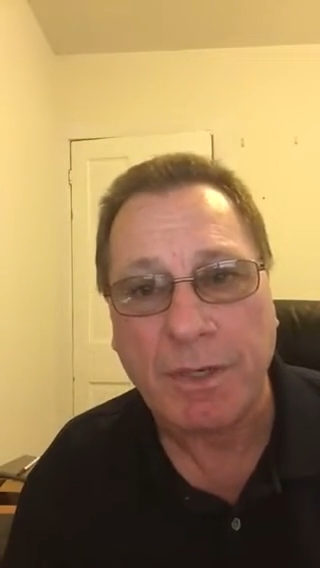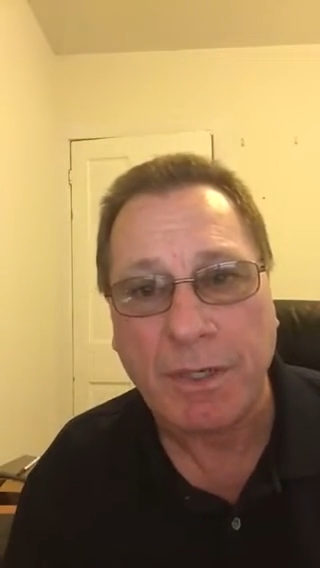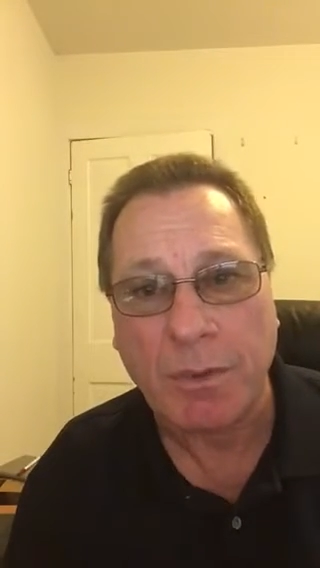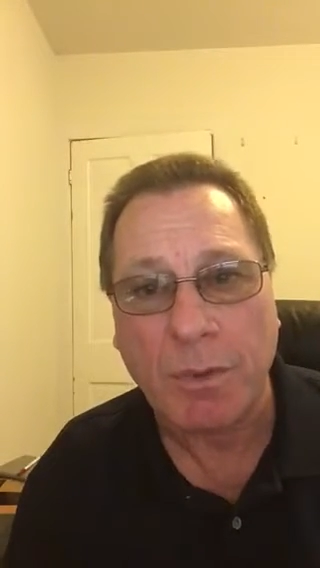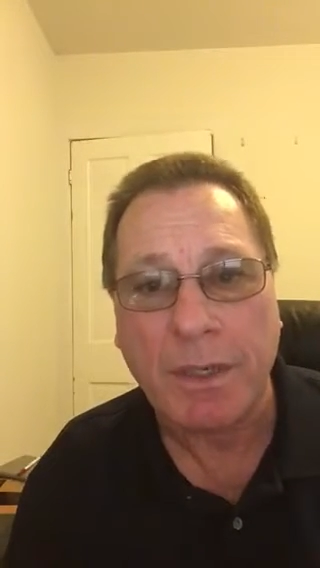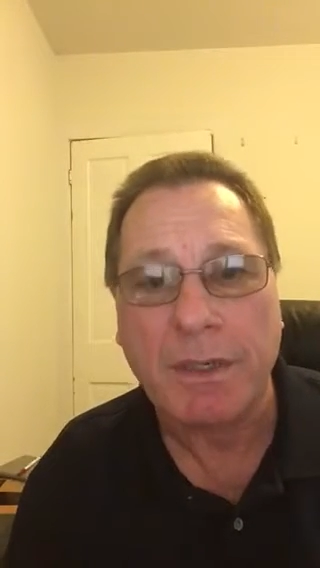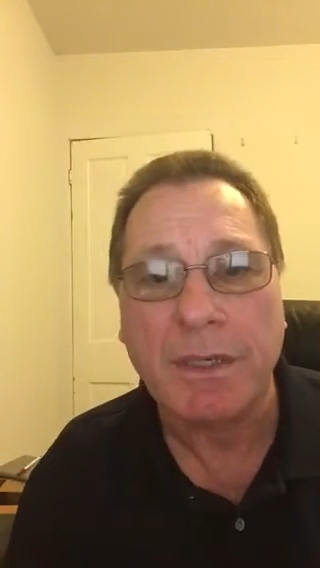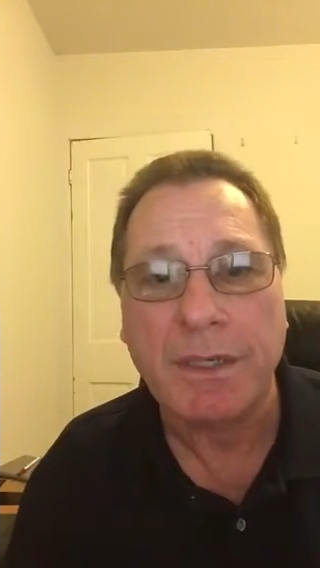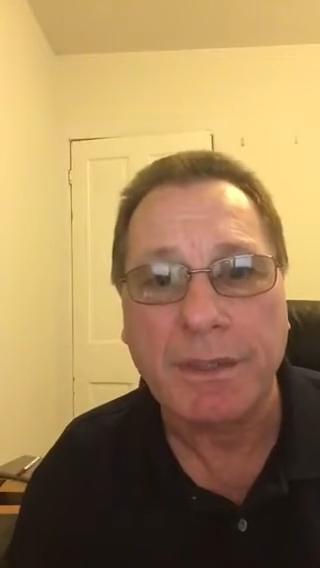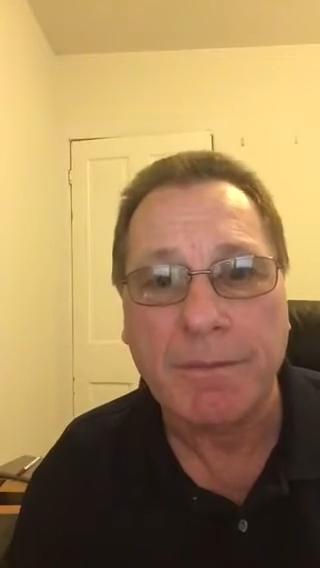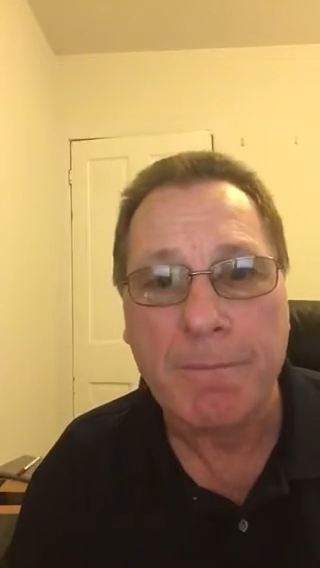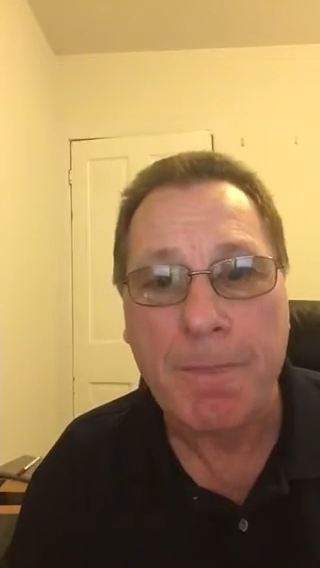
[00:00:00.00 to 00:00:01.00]
very
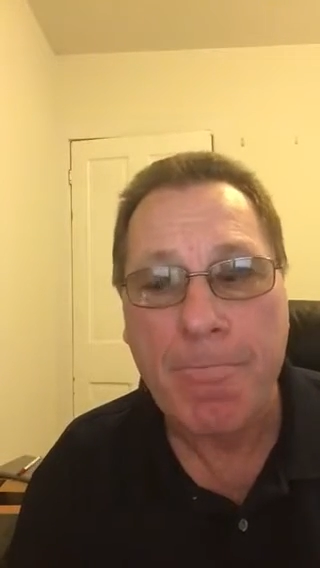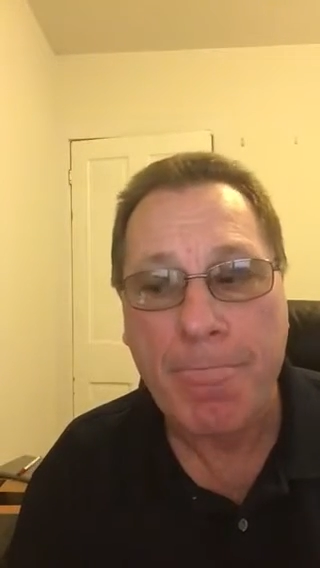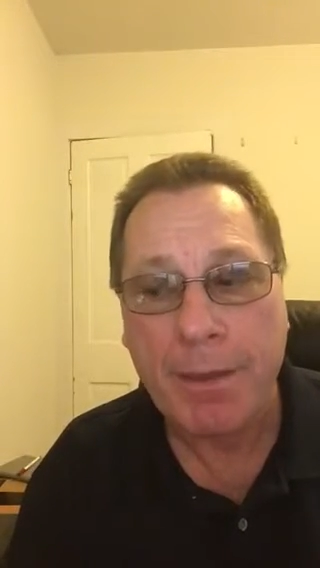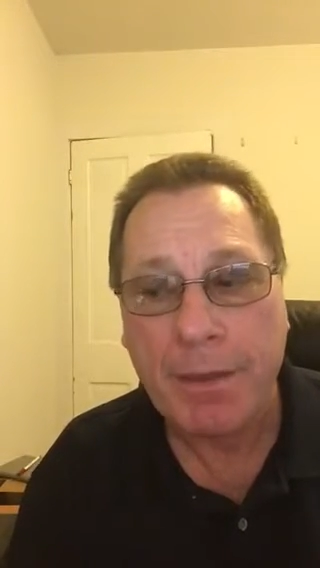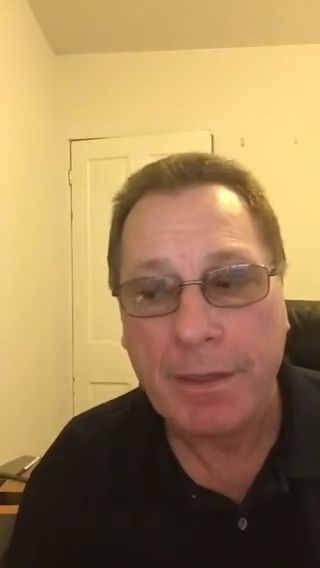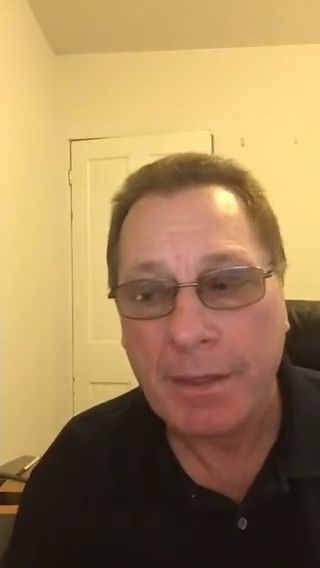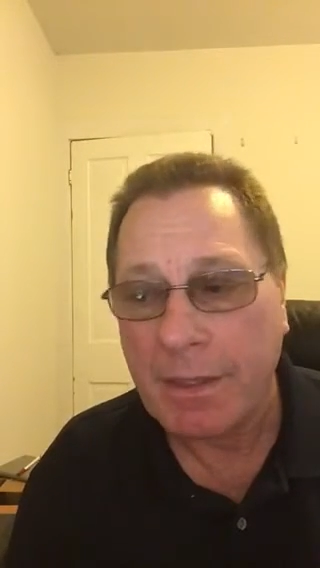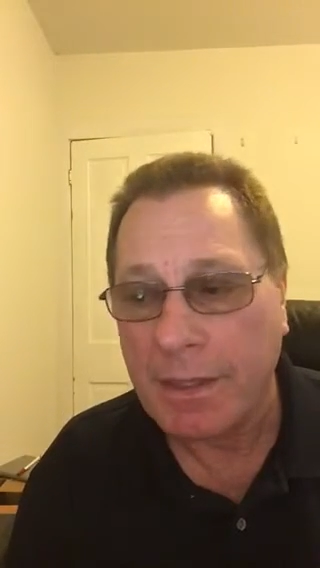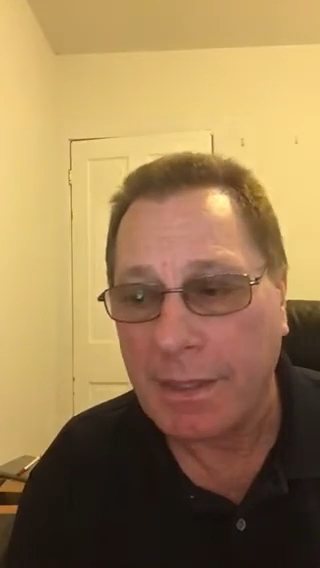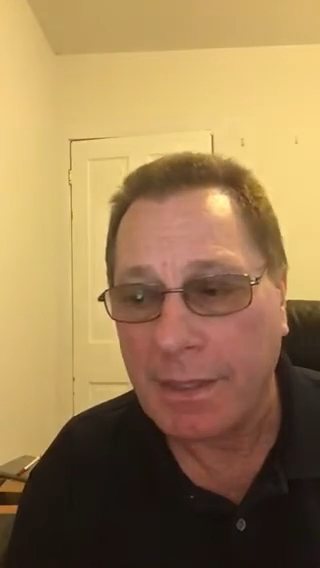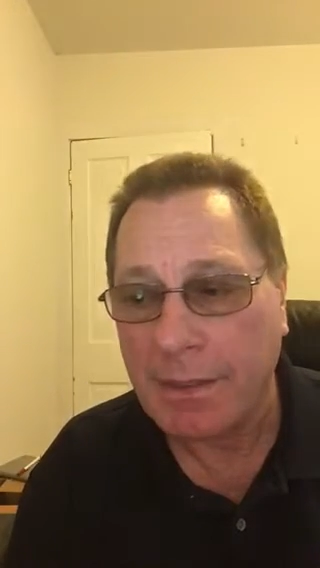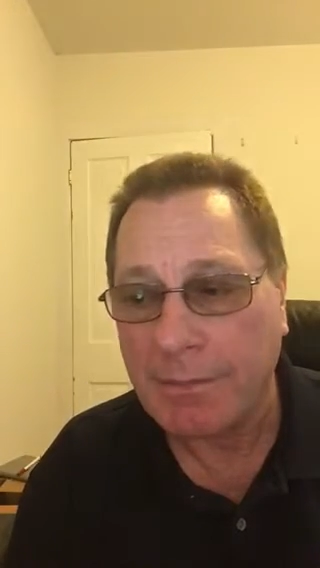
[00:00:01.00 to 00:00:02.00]
quickly,
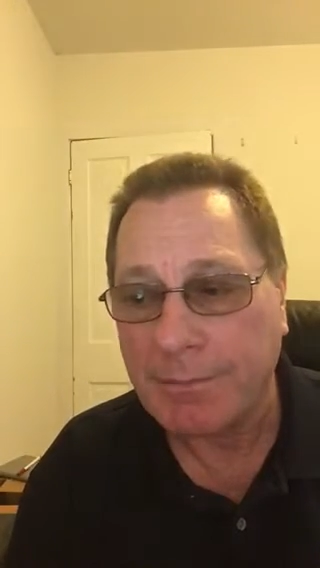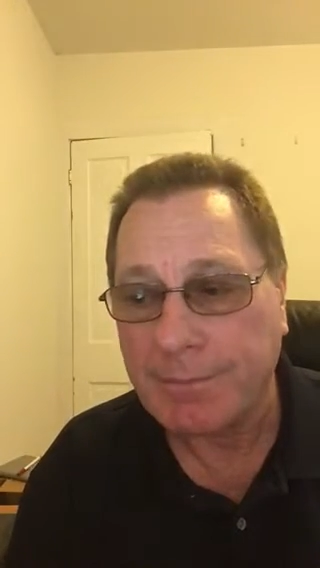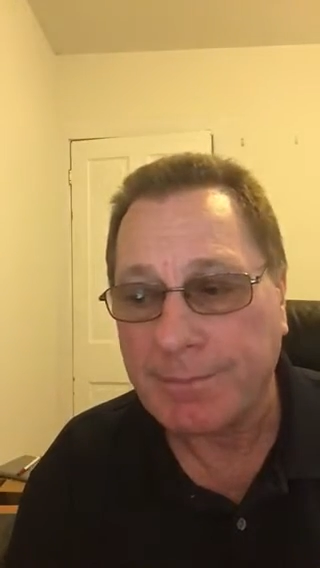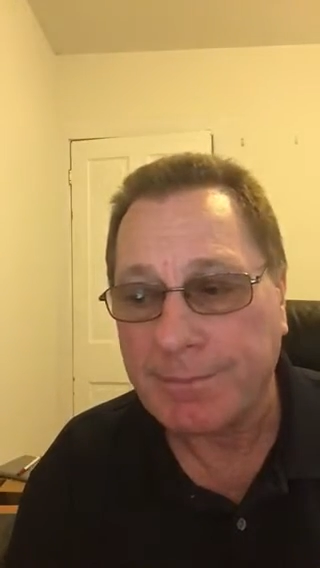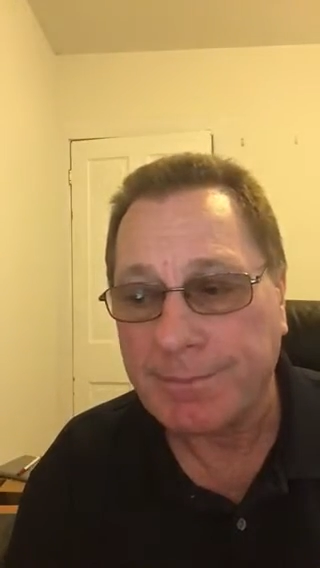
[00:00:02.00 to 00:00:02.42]
and